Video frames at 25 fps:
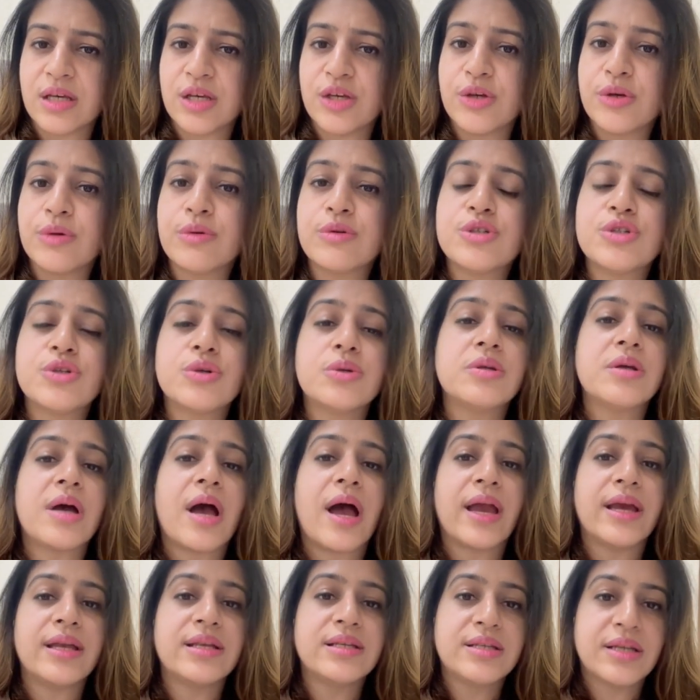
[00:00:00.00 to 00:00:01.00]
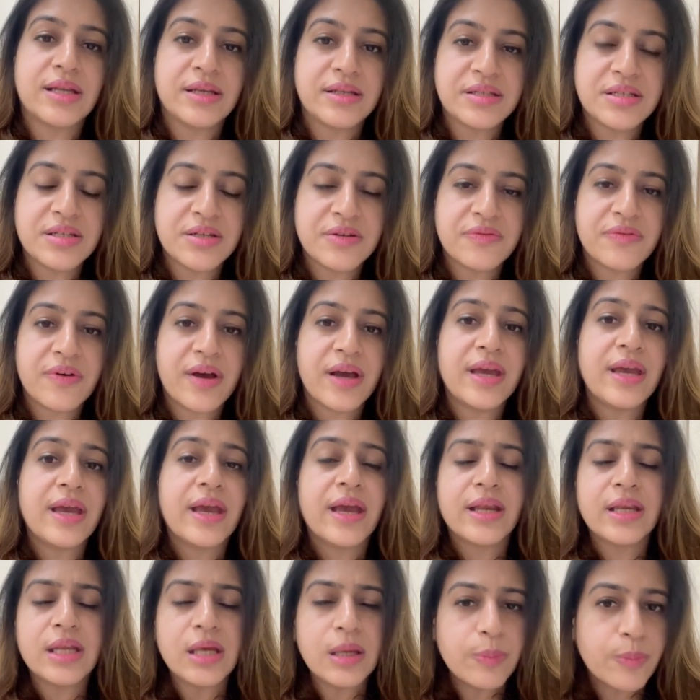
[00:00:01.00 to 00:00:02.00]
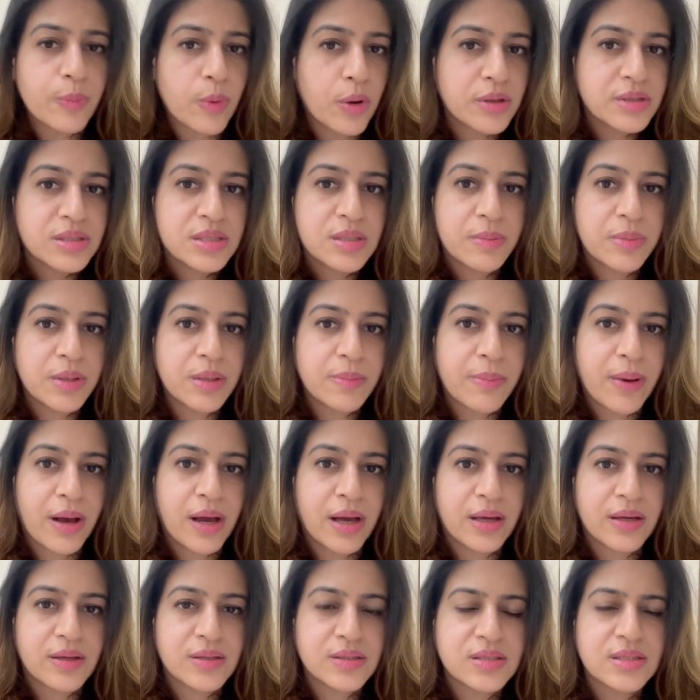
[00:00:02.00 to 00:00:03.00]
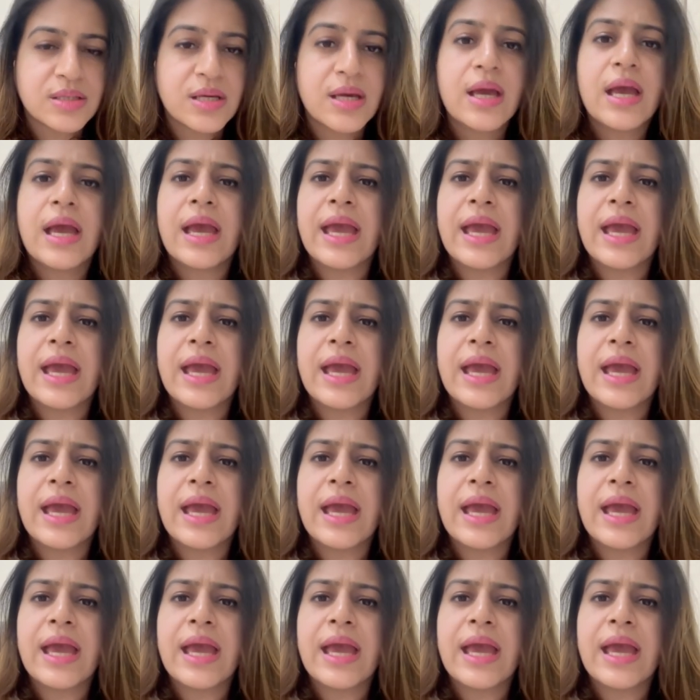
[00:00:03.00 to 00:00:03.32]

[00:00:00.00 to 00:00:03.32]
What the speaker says: you should identify any possible bias.